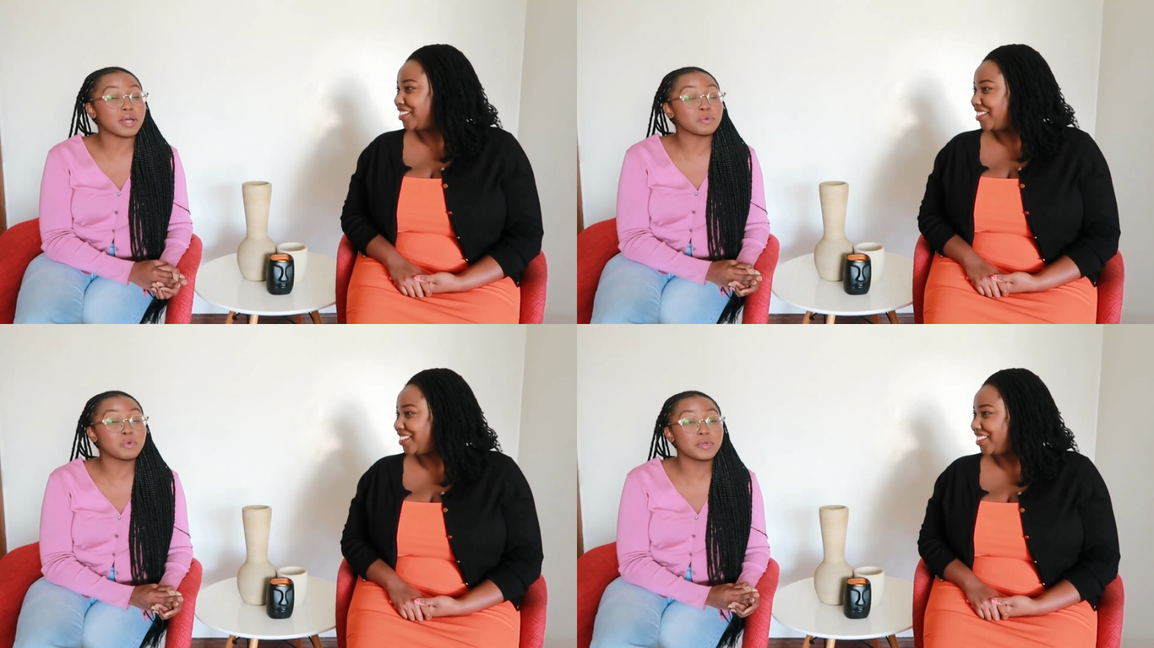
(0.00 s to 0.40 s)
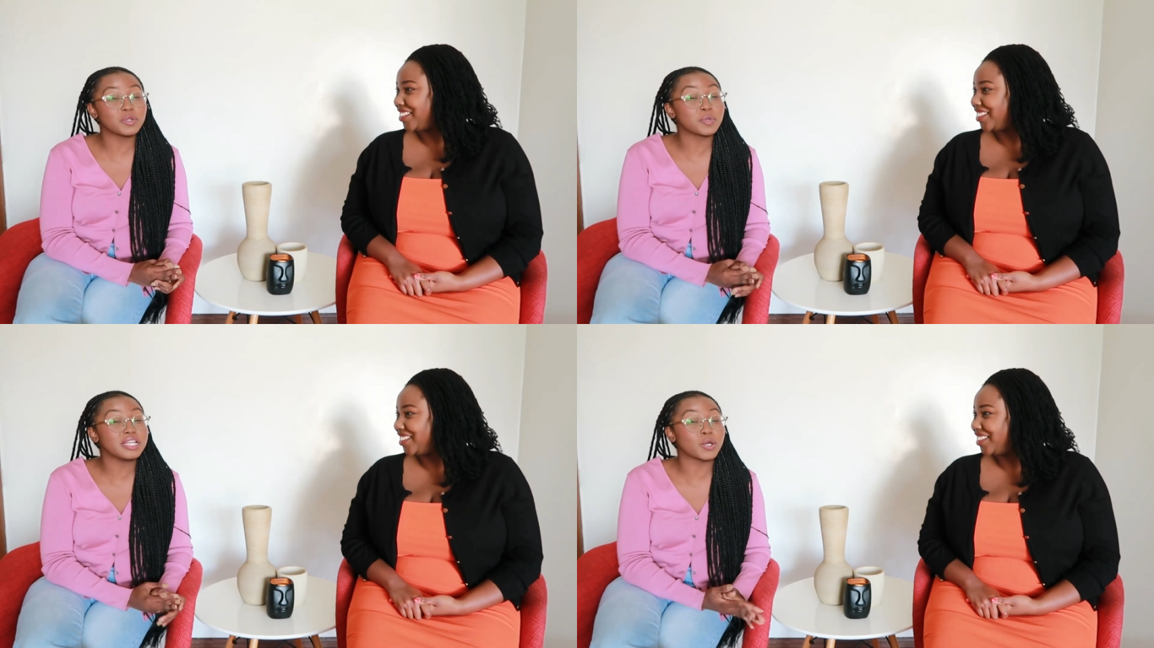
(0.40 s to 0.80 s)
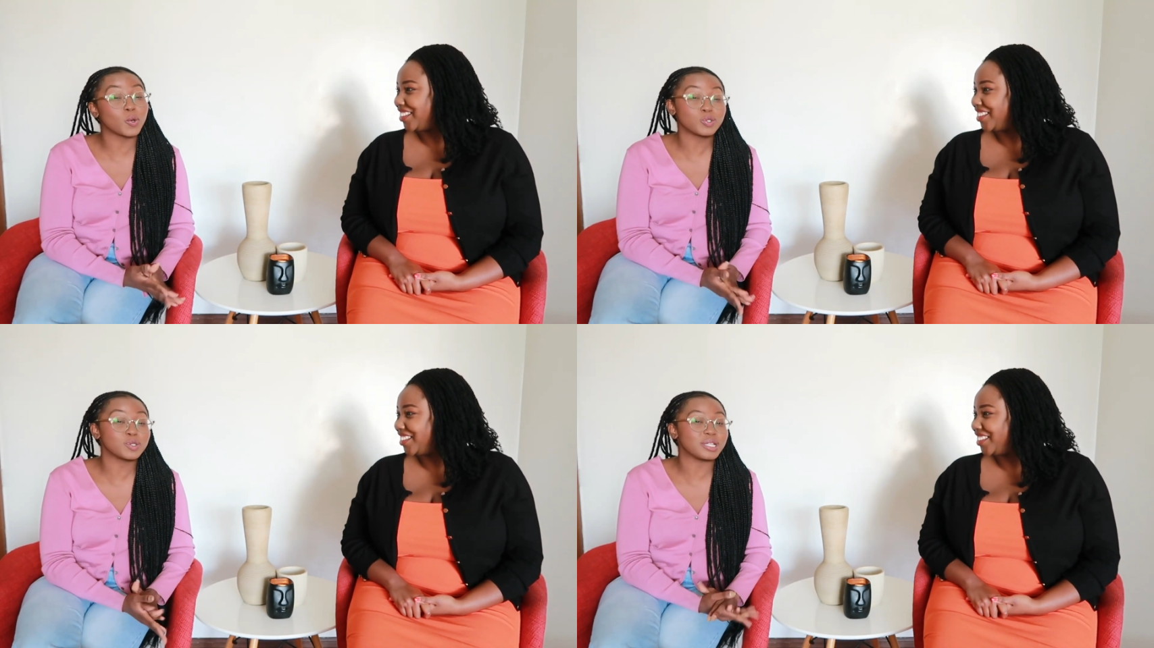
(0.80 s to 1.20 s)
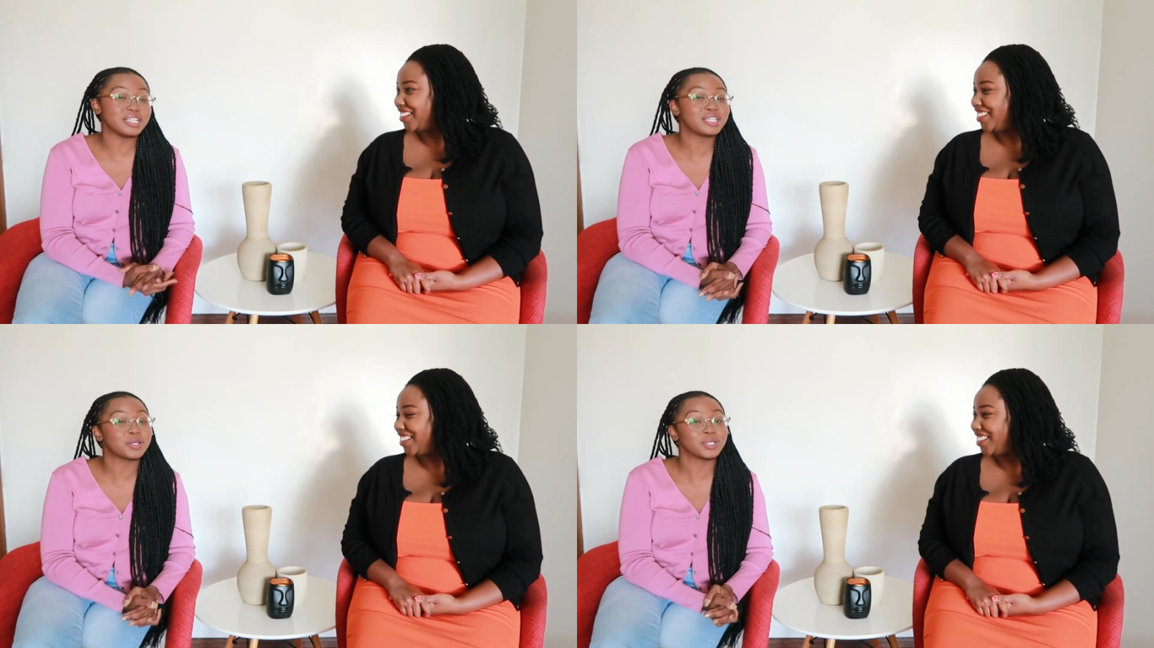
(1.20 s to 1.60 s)
Speaker 1: one we will really go to
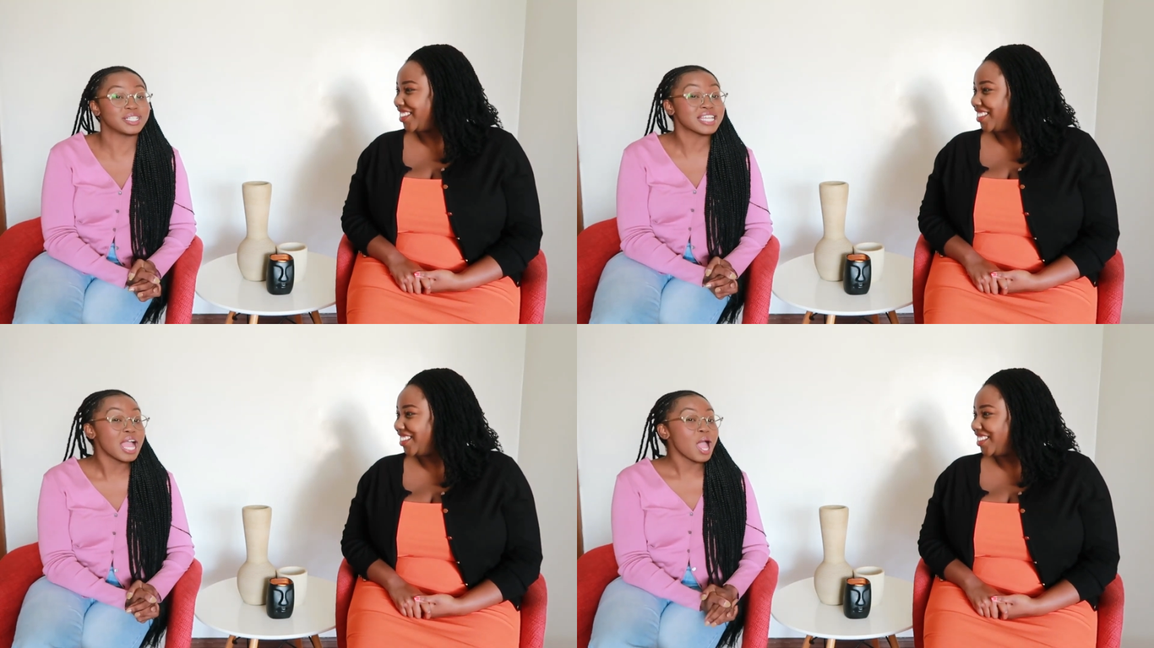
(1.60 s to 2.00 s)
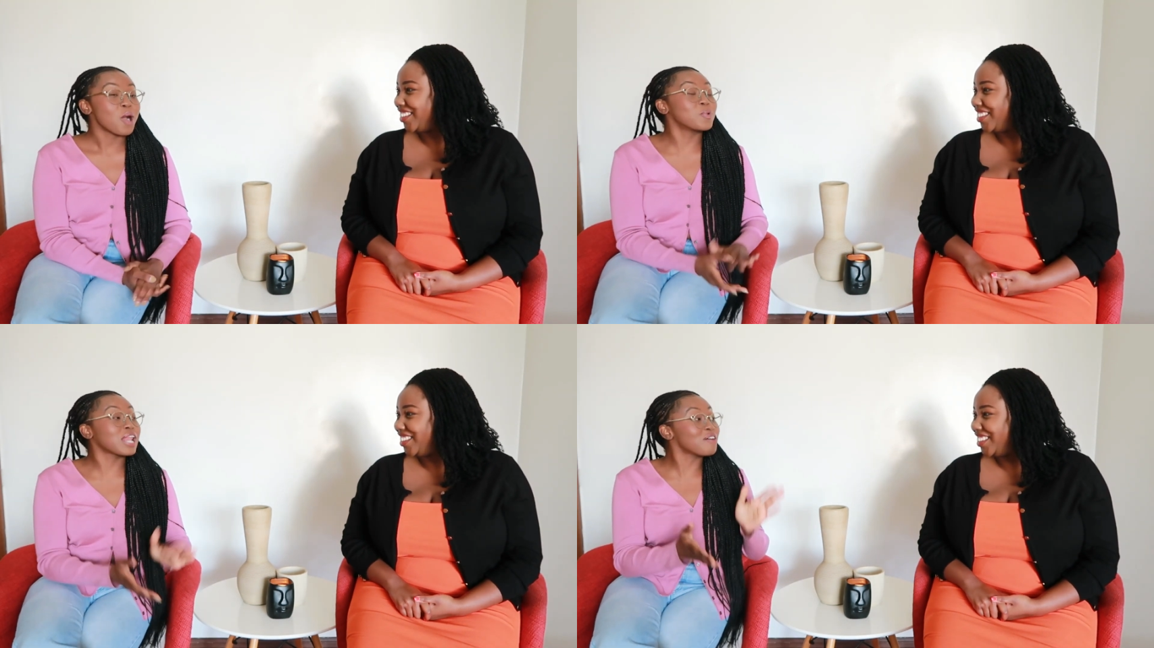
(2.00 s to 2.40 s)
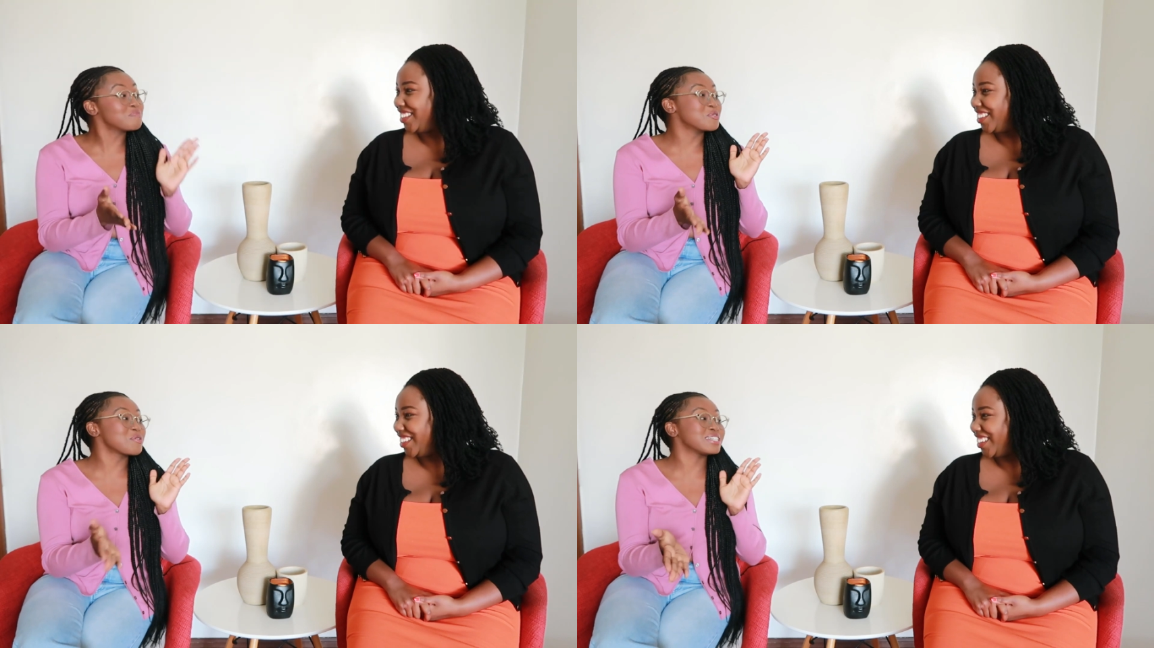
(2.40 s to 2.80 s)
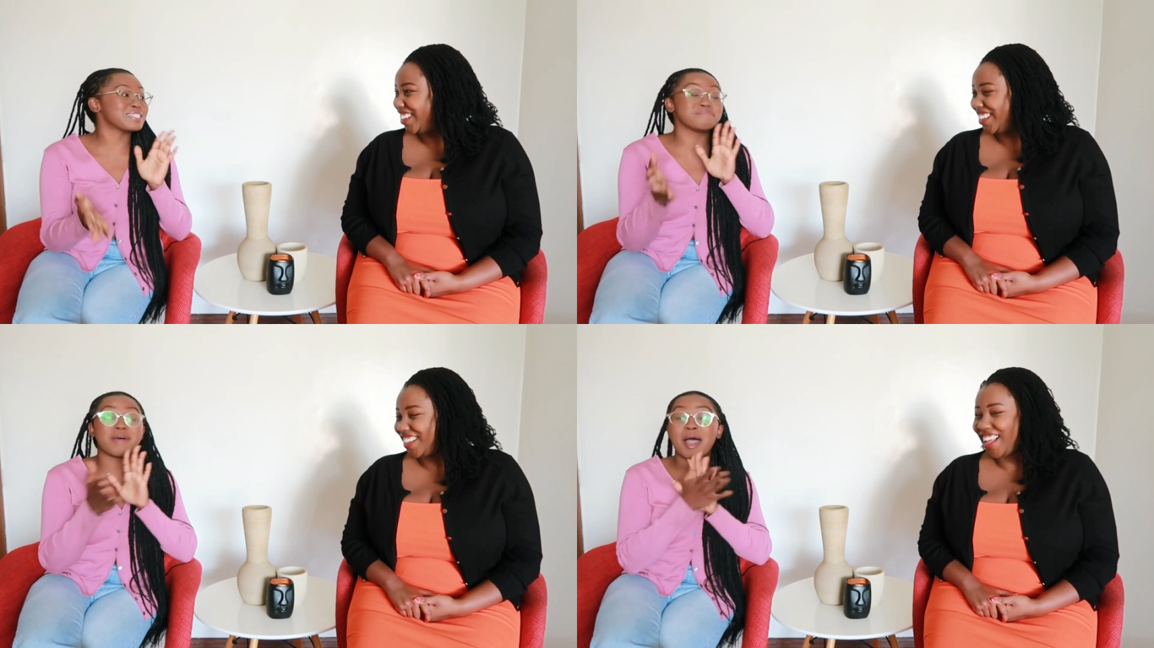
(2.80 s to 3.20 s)
the nitty-gritty We'll have Morat's